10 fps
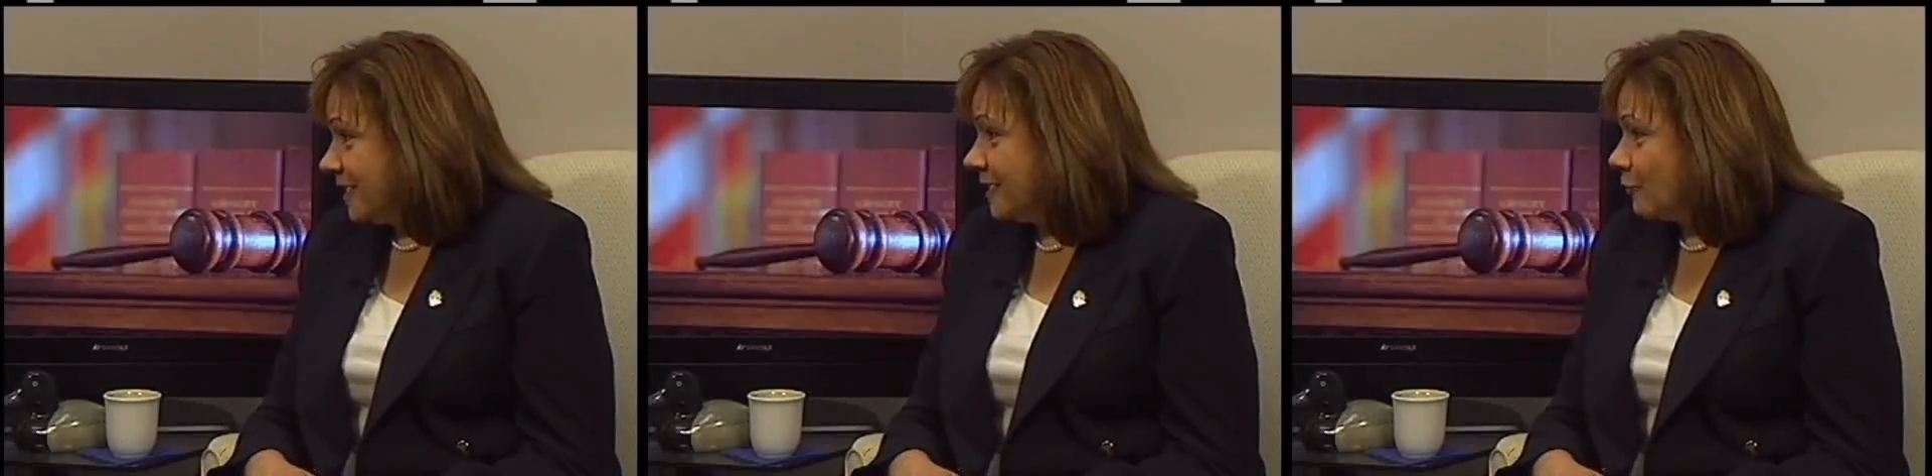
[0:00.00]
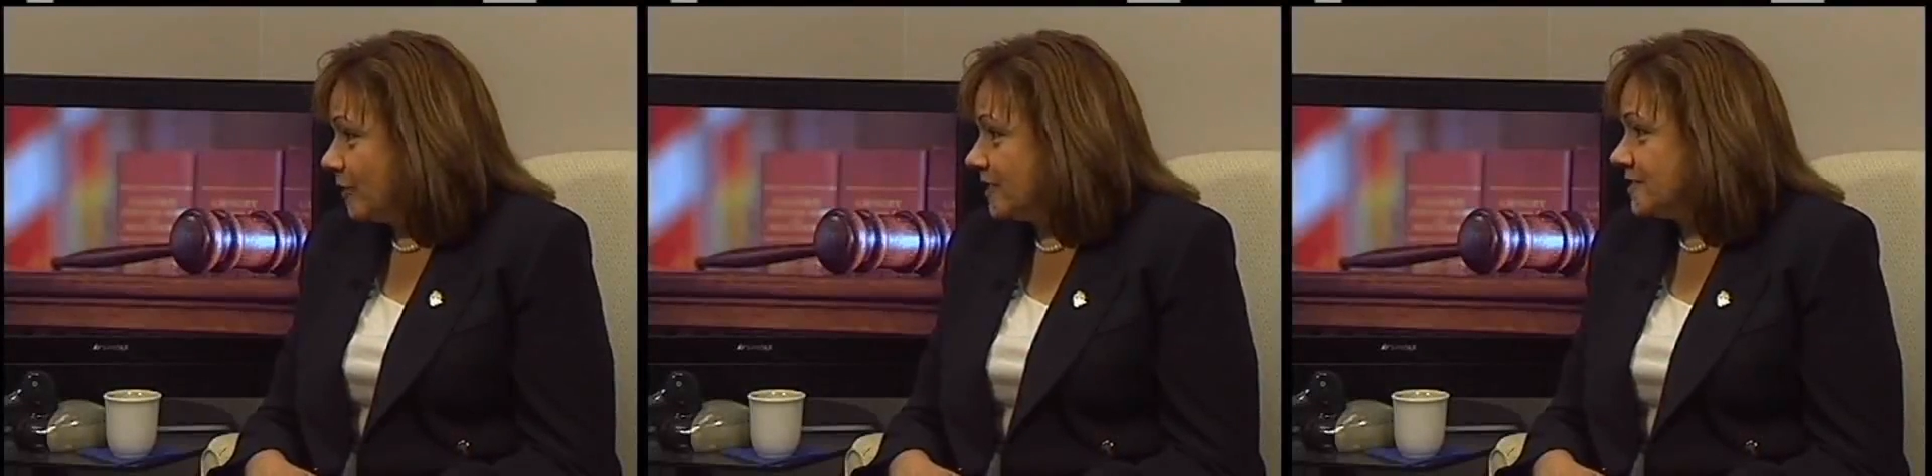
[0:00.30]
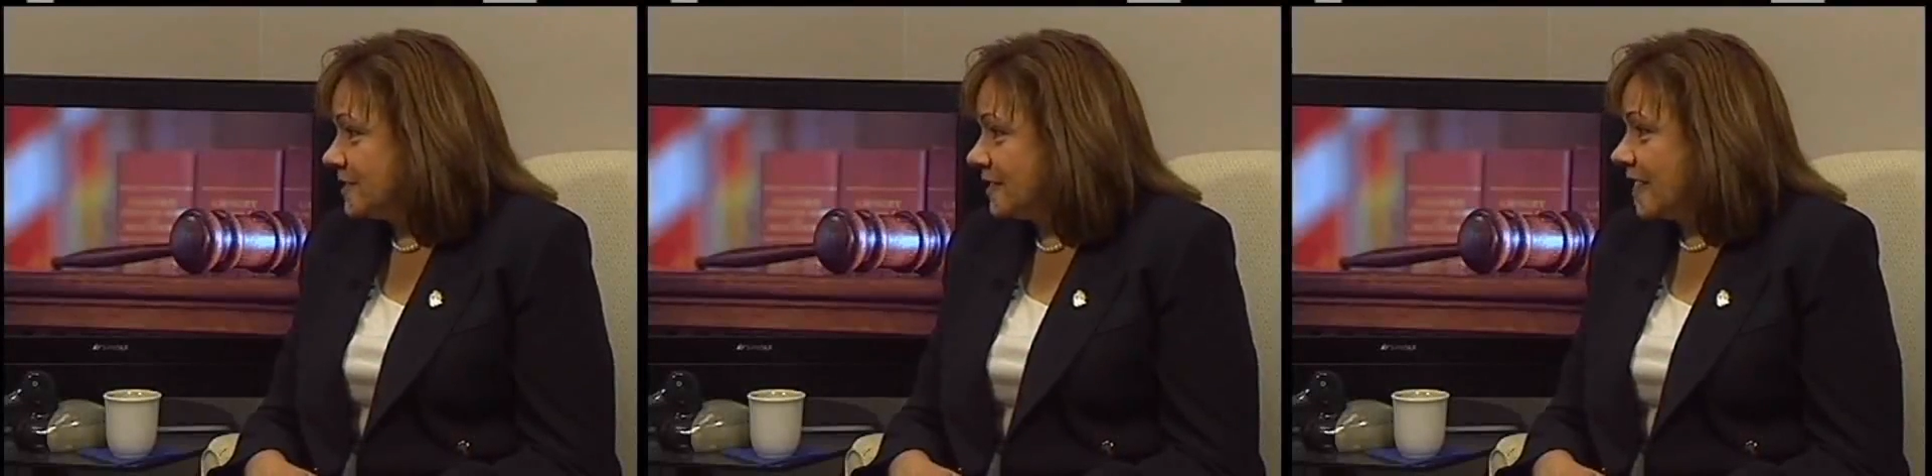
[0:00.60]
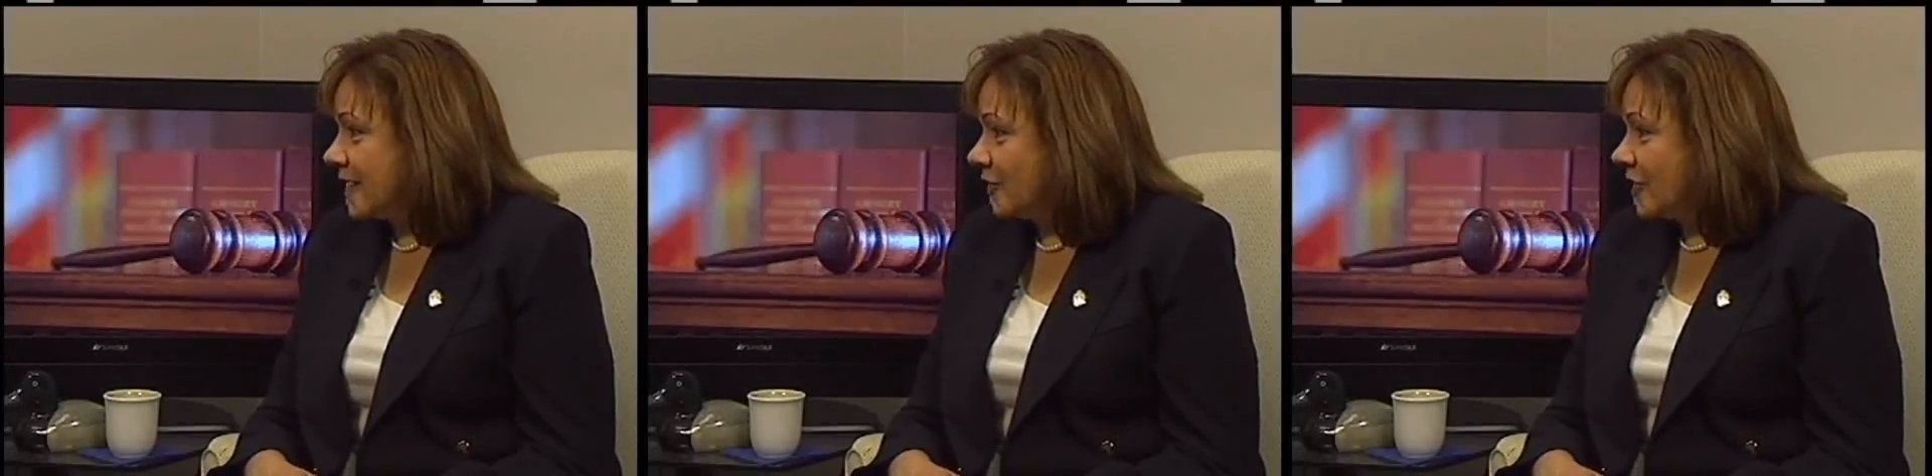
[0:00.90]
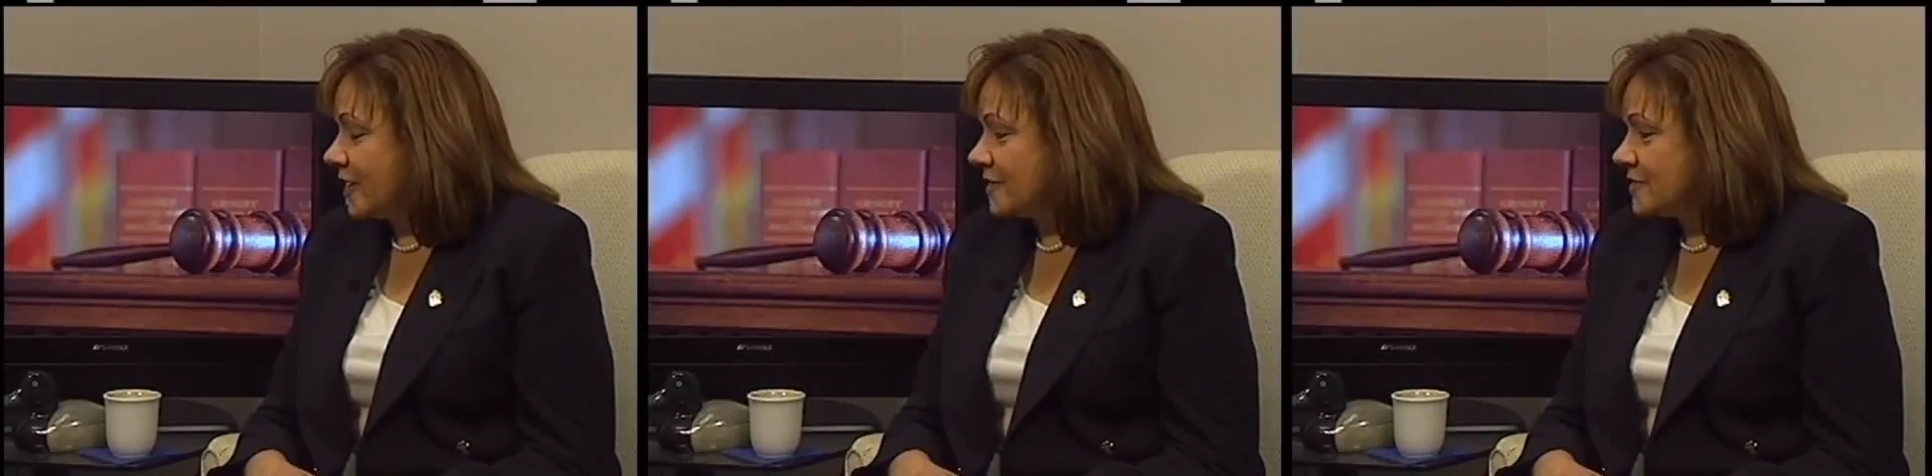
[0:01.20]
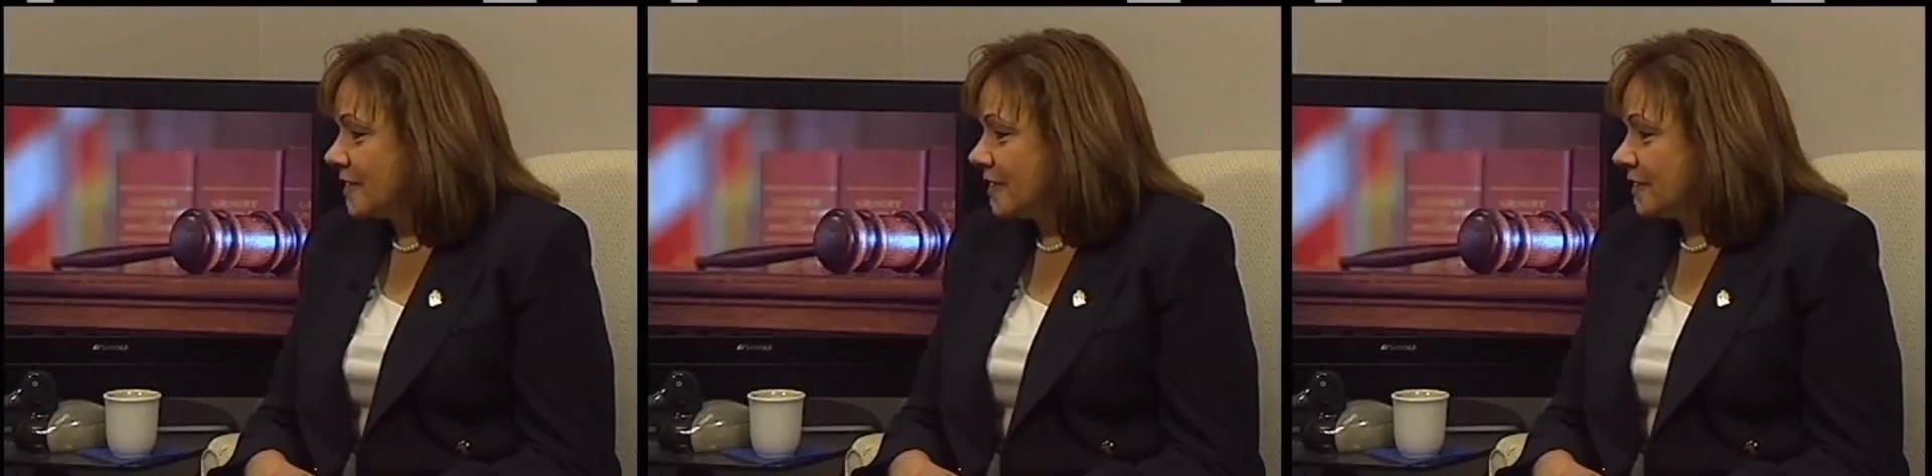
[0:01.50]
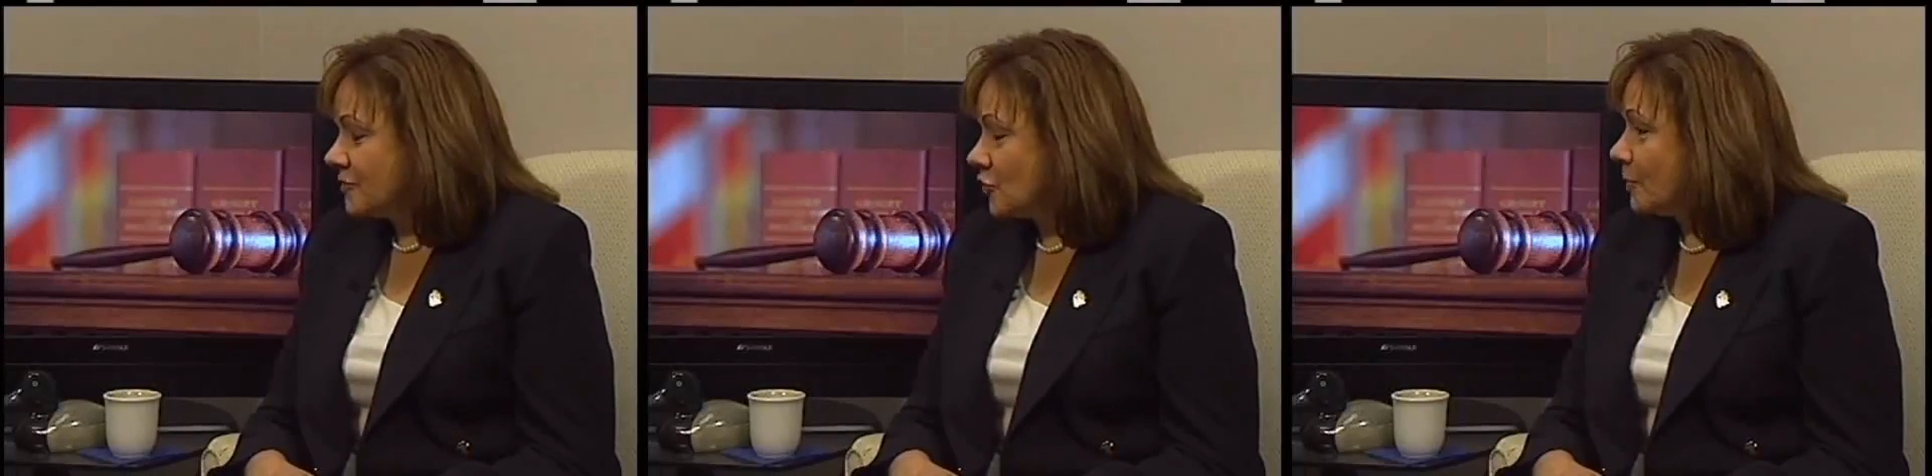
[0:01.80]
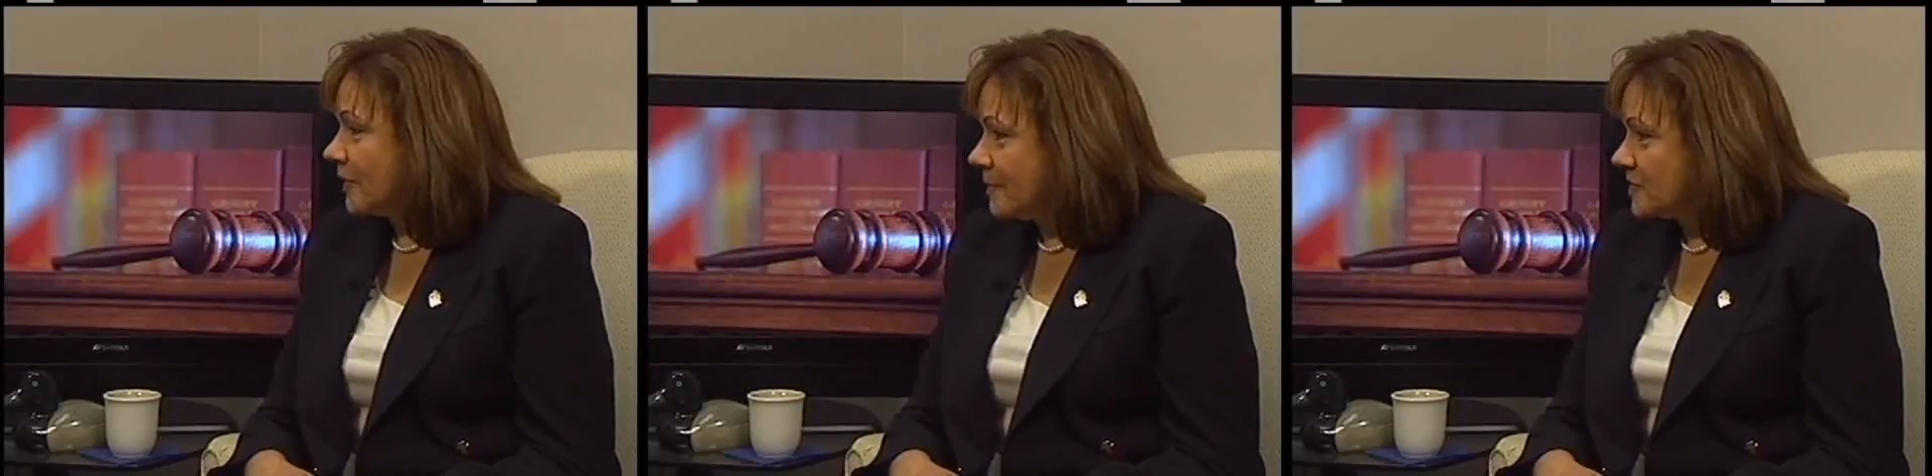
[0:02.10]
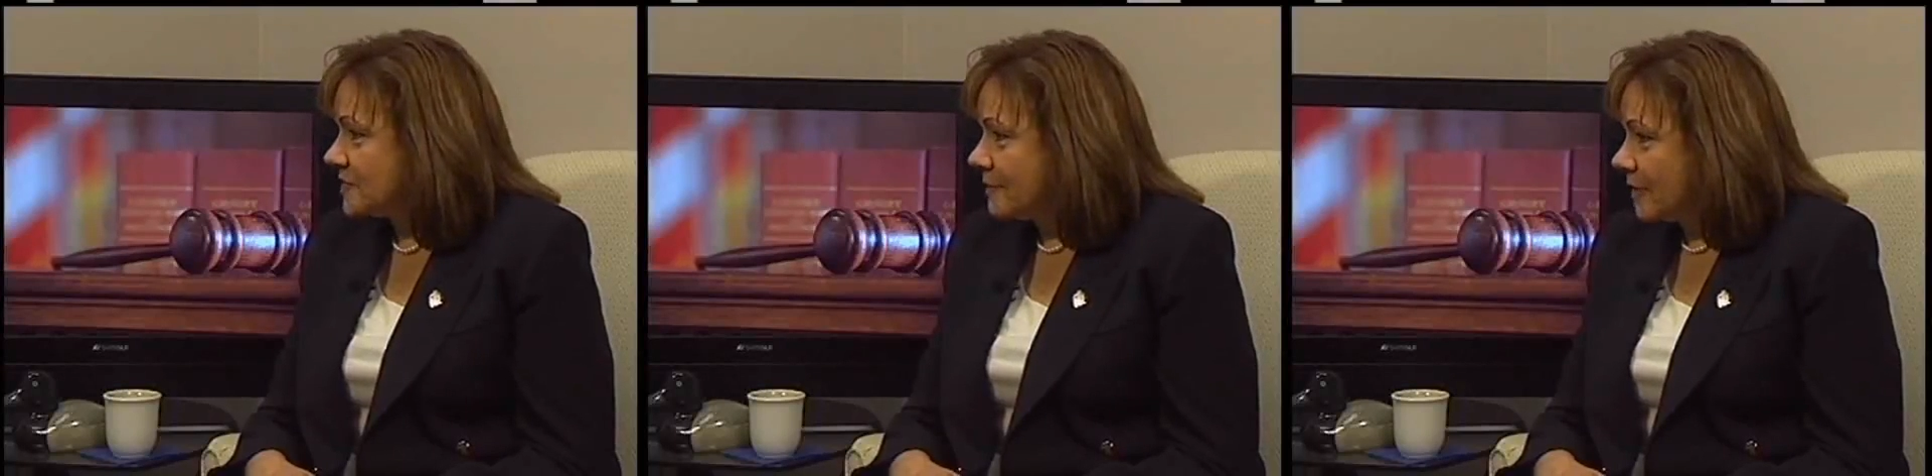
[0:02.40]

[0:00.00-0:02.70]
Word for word: if we did honor uh, uh, term limits.